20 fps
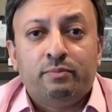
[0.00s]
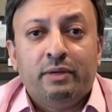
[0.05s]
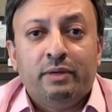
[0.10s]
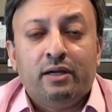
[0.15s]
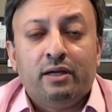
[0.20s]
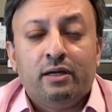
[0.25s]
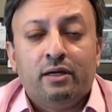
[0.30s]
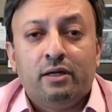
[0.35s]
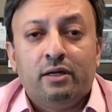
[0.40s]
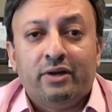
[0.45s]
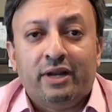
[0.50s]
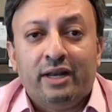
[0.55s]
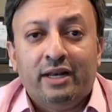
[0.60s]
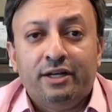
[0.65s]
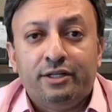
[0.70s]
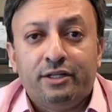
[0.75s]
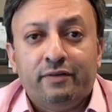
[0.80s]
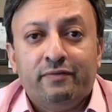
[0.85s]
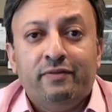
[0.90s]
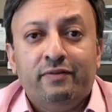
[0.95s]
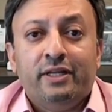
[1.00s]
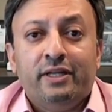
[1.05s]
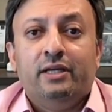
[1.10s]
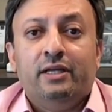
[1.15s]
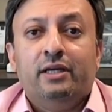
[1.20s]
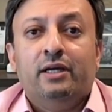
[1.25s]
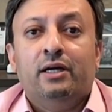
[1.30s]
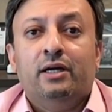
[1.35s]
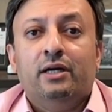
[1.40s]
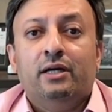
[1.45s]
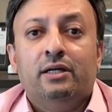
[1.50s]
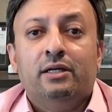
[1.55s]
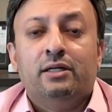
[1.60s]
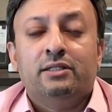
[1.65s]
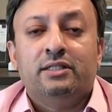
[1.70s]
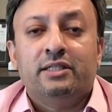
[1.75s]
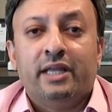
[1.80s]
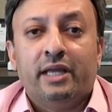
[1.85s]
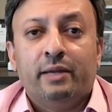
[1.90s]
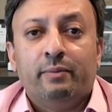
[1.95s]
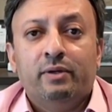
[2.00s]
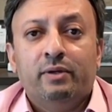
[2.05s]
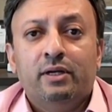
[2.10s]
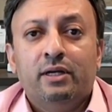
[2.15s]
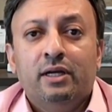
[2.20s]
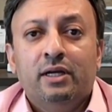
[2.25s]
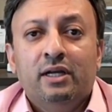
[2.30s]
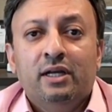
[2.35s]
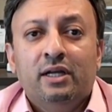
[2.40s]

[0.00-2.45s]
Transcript: being uh, relatively uh, stable.